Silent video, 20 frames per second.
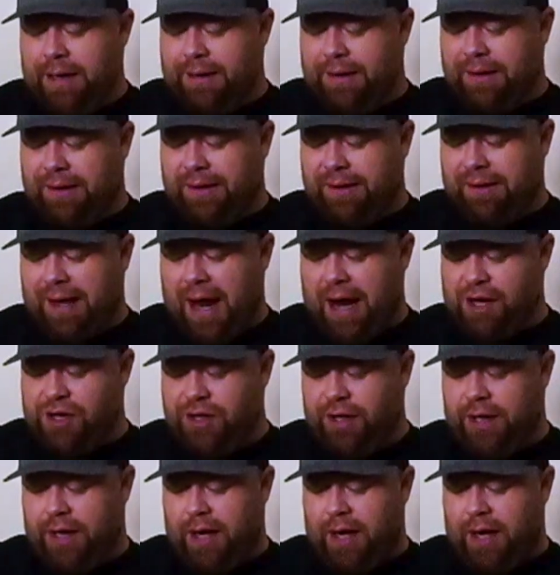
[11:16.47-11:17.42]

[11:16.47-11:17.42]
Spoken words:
This is actually